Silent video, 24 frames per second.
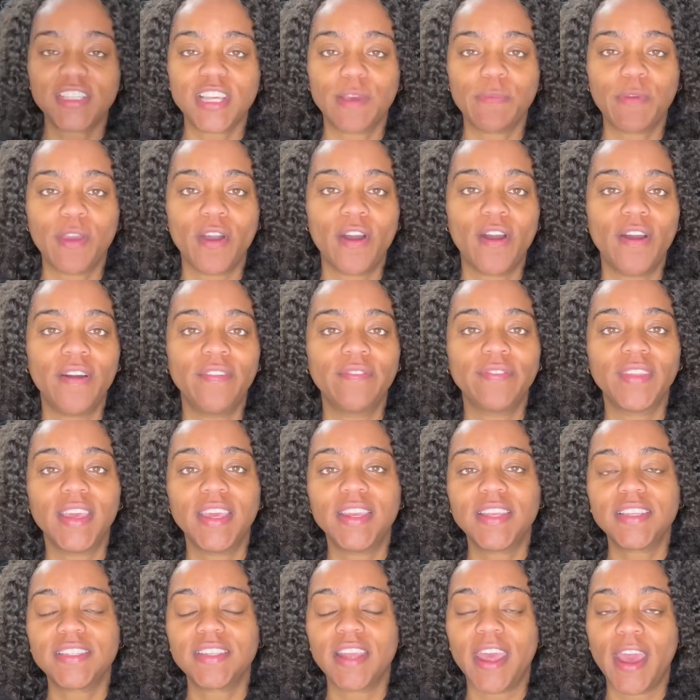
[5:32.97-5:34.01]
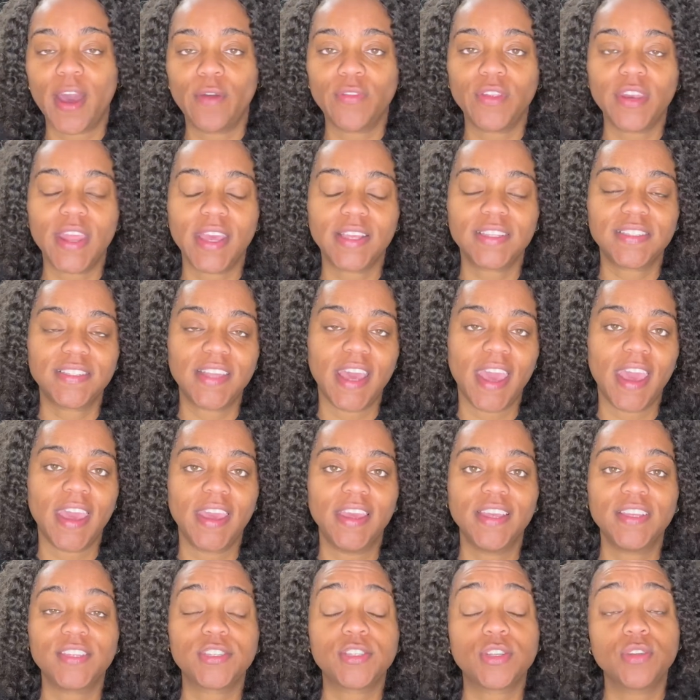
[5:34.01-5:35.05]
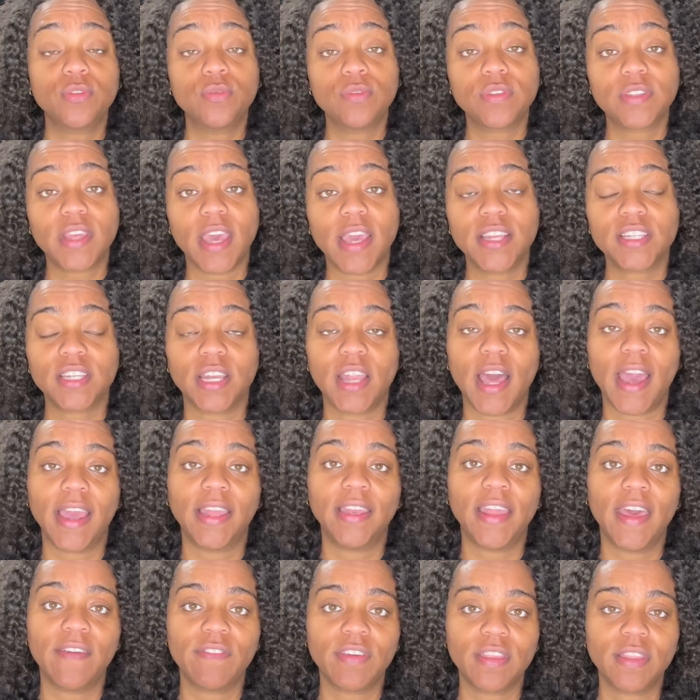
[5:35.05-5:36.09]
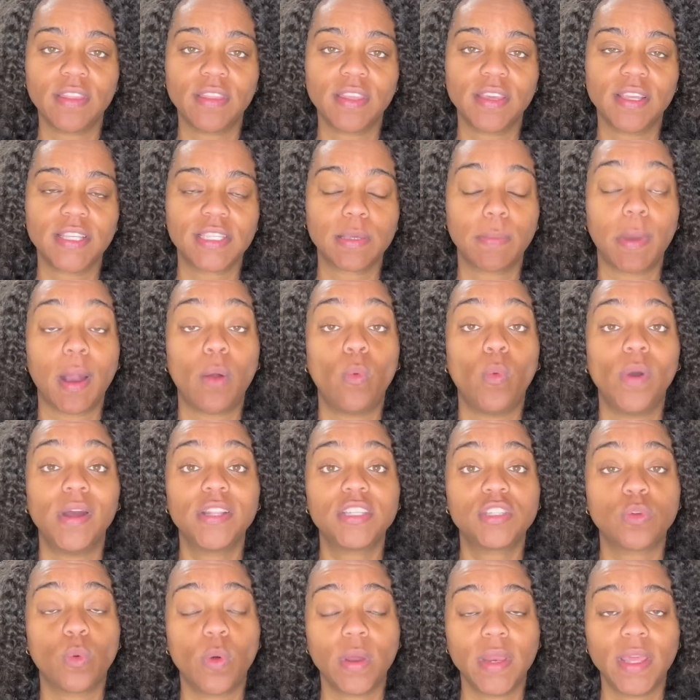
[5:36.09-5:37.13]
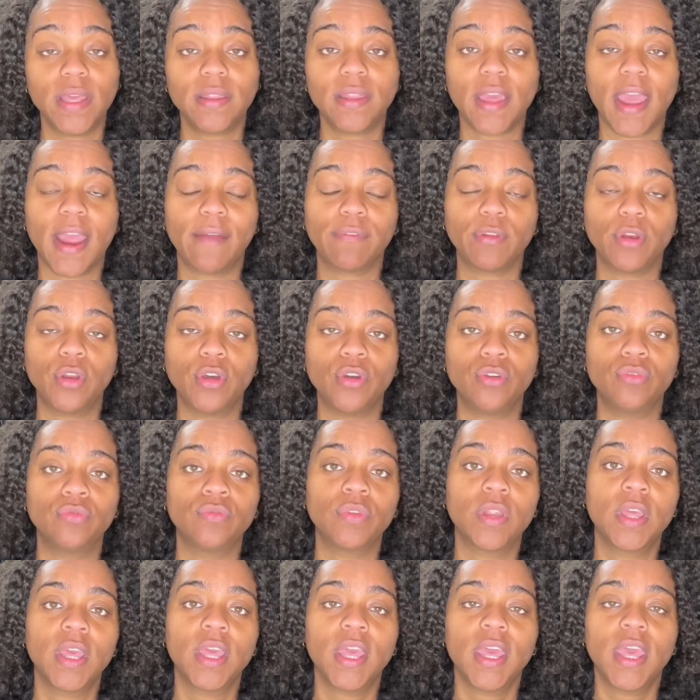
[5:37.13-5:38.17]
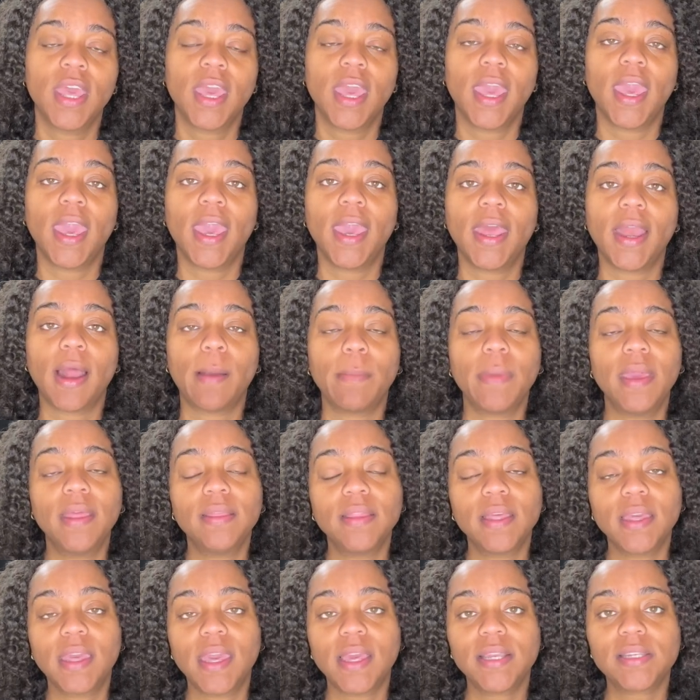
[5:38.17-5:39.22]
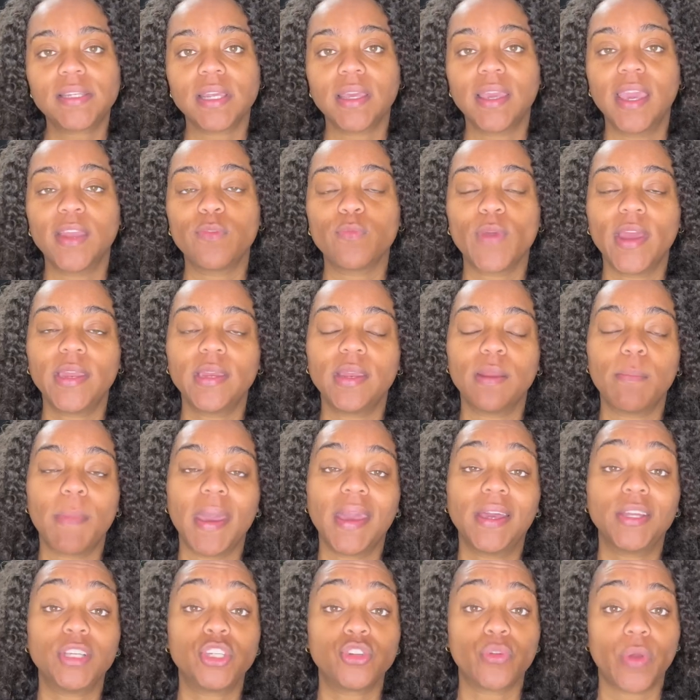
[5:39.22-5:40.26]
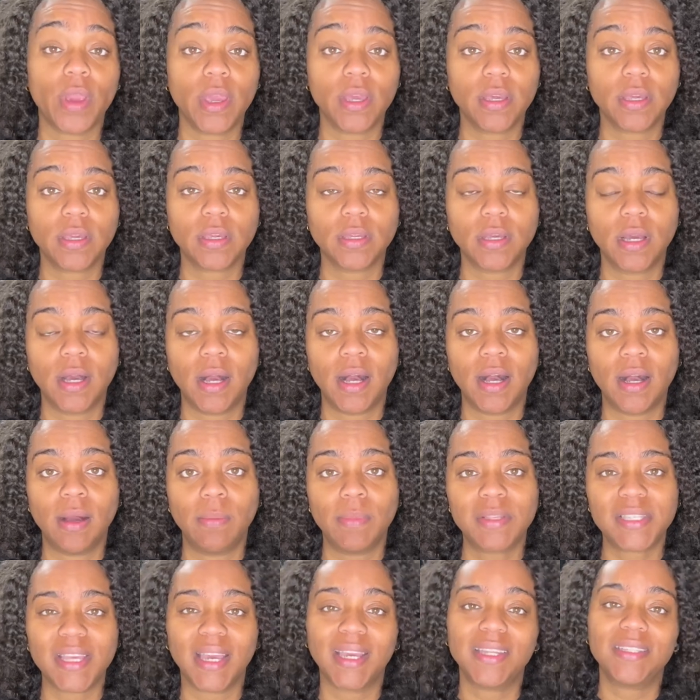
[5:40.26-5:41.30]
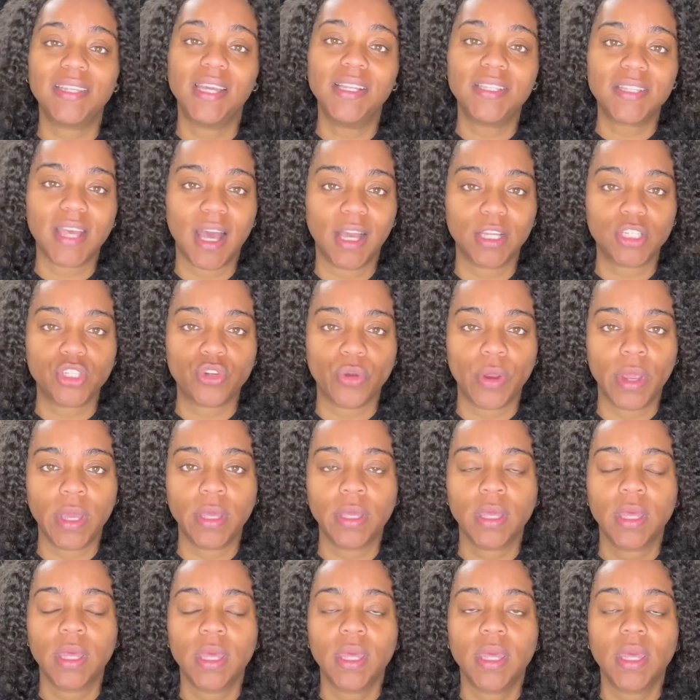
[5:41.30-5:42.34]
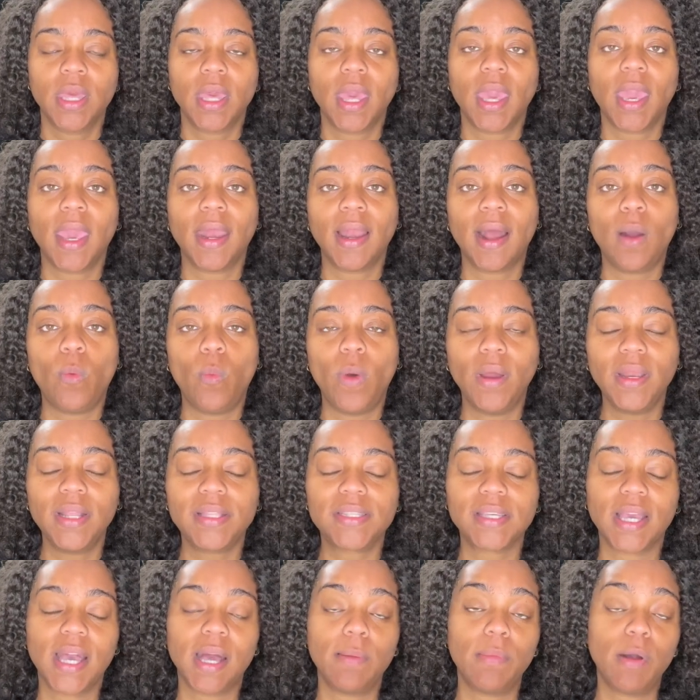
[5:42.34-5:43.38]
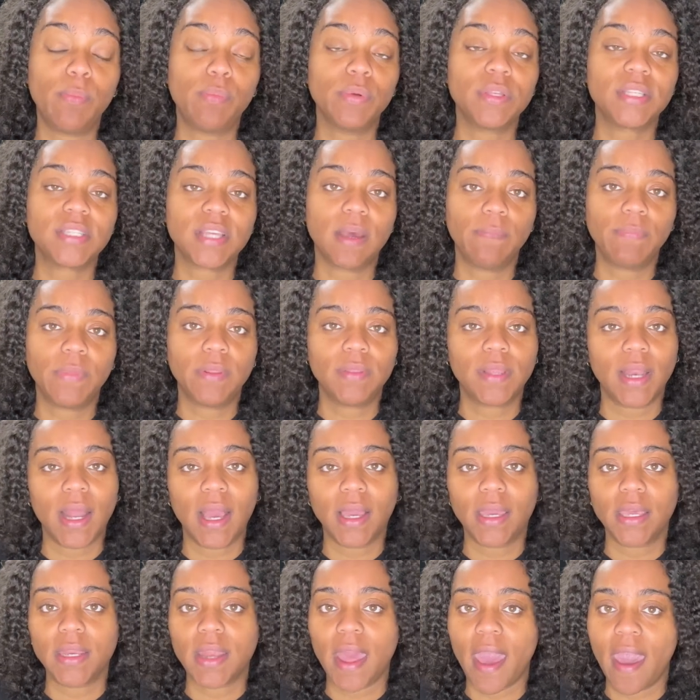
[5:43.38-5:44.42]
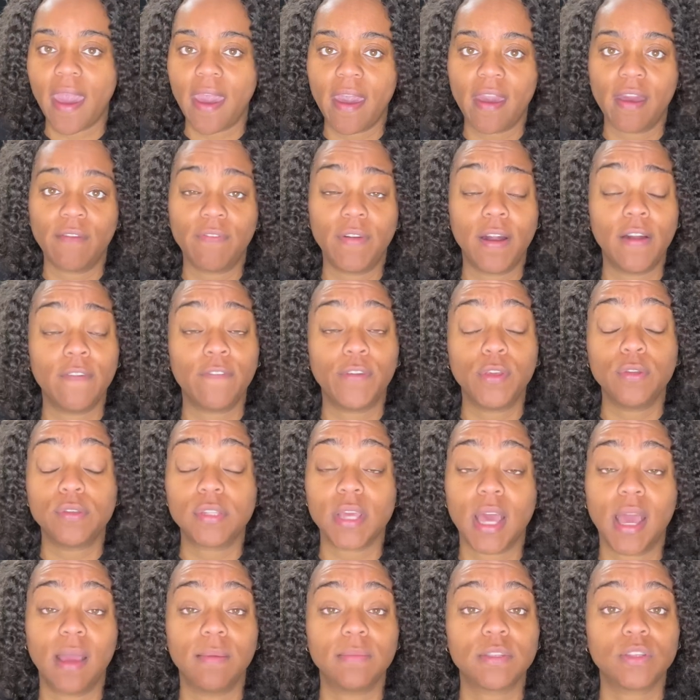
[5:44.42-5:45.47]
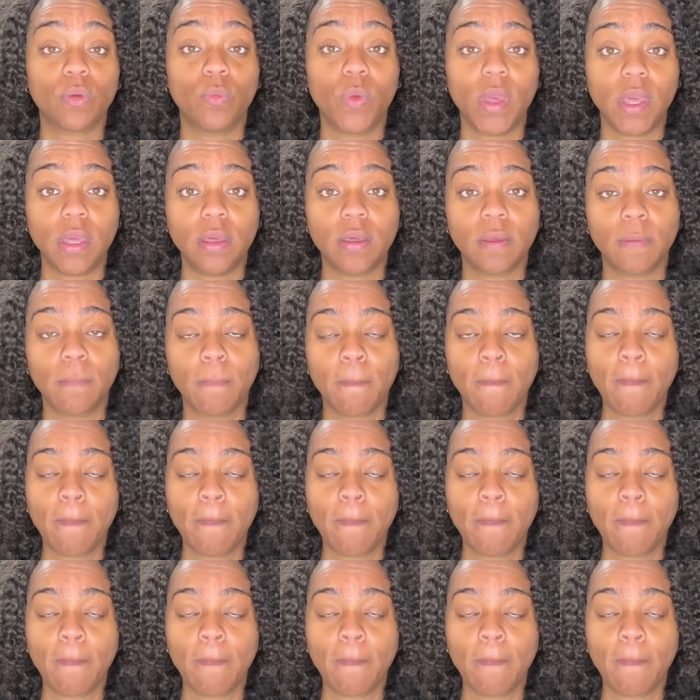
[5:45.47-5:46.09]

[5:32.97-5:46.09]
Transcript: up, y'all? It is now the next day. It's Tuesday, July 11th. It's about 1.20 in the afternoon and I'm in the kitchen getting ready to make a drink. Um, it's like a detox drink. And I wanted to come up with something that I can have a few times a week.